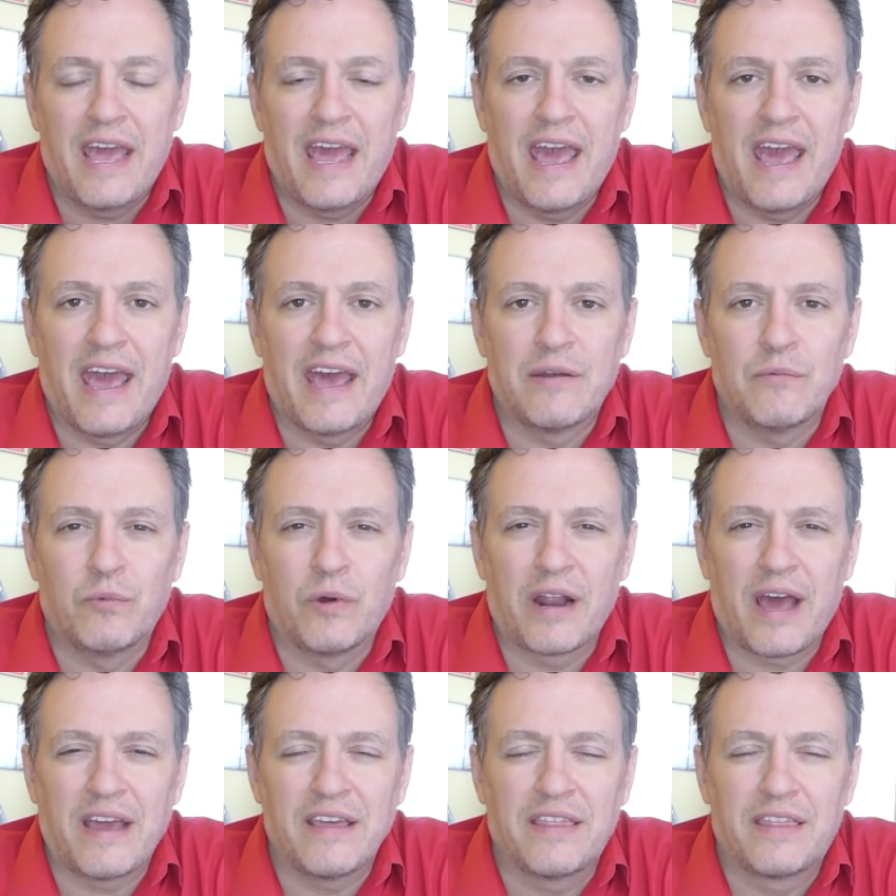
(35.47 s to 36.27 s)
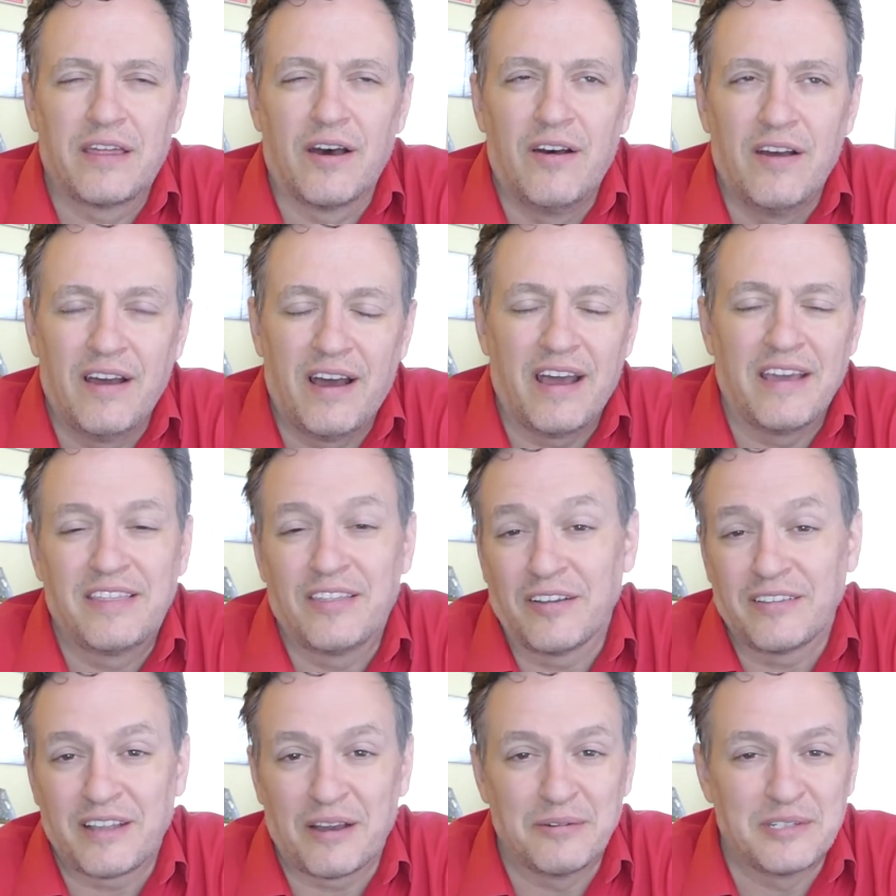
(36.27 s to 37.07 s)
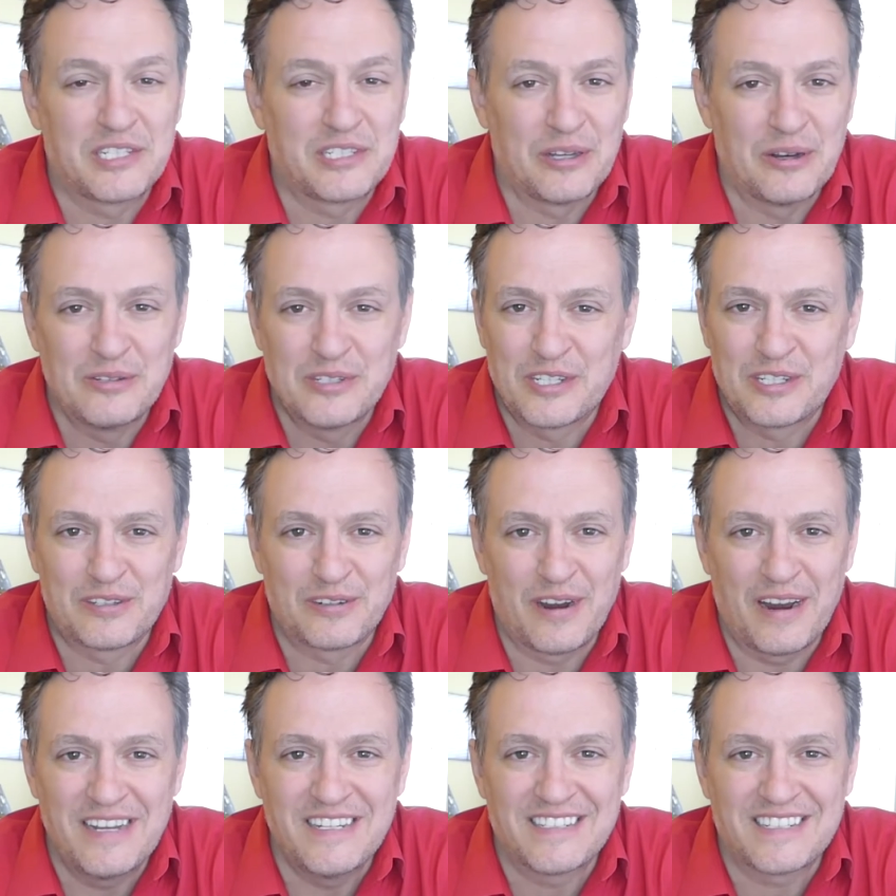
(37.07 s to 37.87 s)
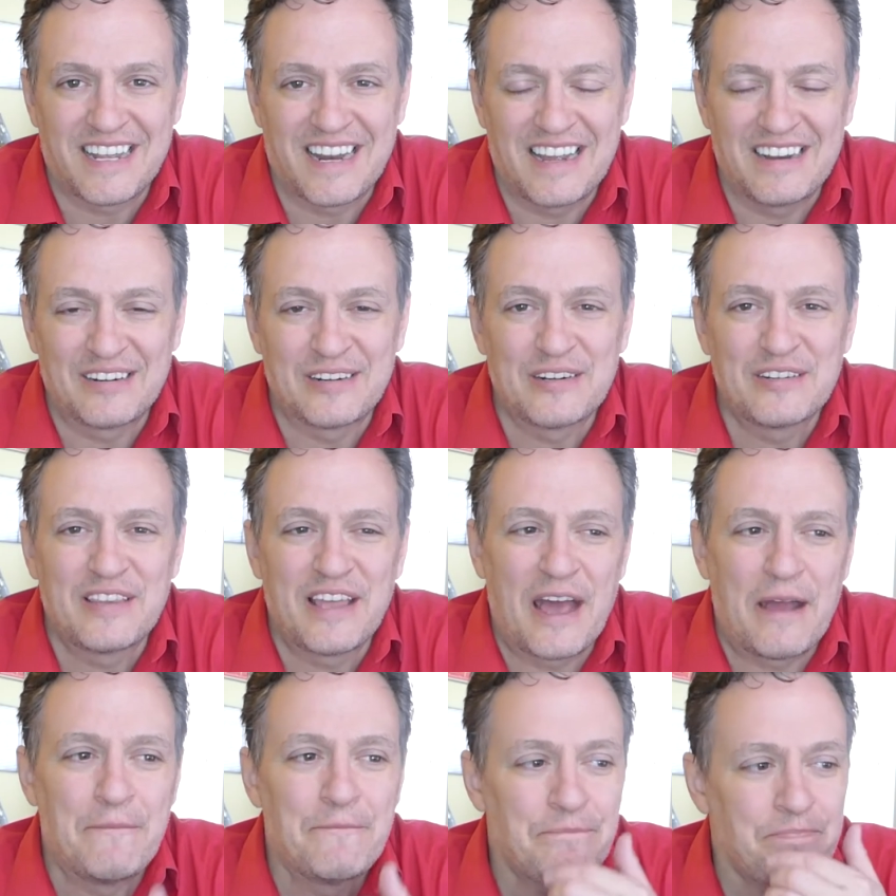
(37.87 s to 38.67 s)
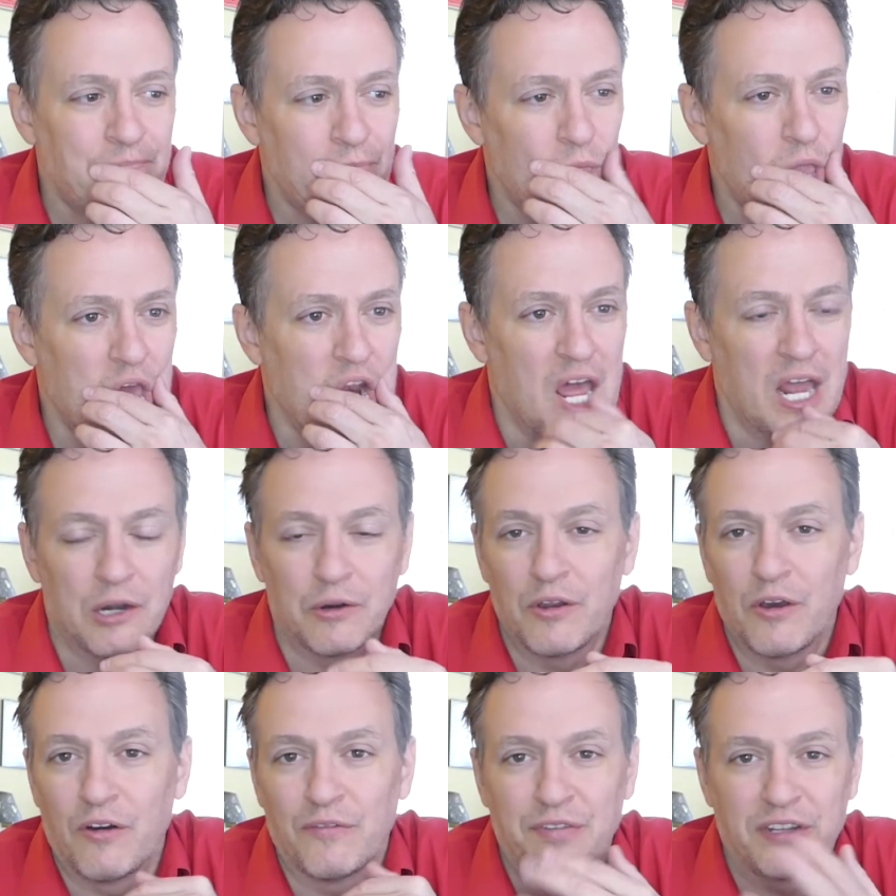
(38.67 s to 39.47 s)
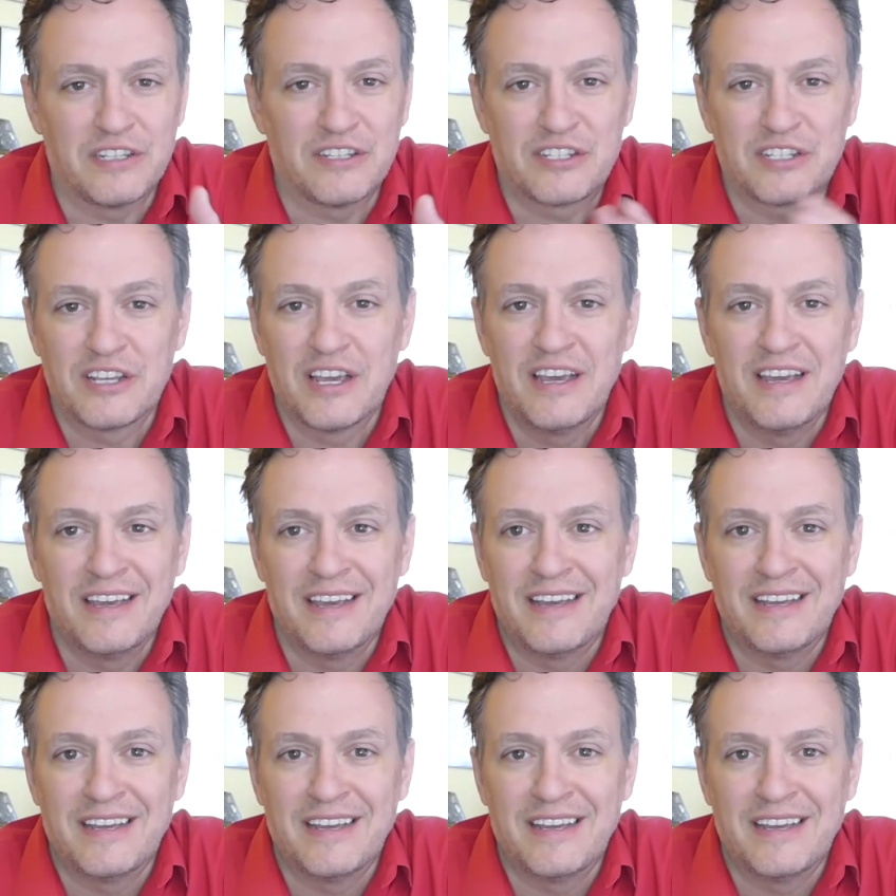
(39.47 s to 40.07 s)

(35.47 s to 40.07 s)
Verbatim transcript: And what I thought, I thought that was so strange that I heard that, and I don't know if it's